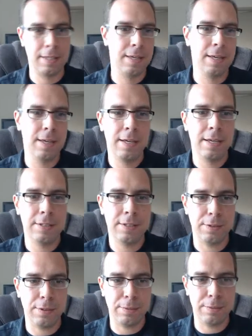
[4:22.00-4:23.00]
So here we
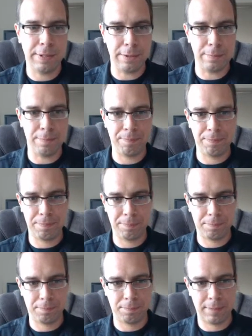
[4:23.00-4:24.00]
go.
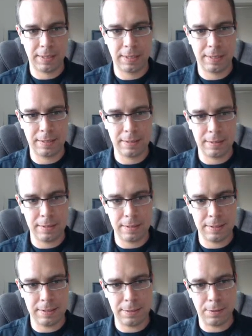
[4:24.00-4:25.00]

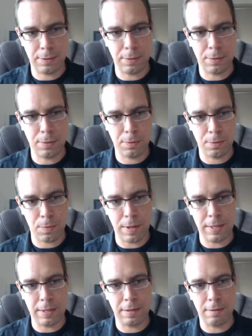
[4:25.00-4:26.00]
0, 1,
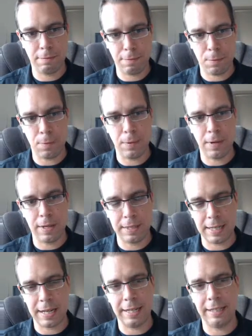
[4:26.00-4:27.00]
4,
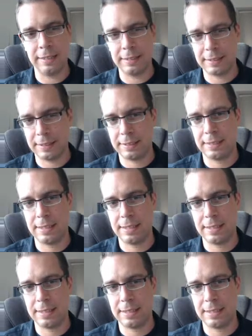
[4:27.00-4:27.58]
9, 16.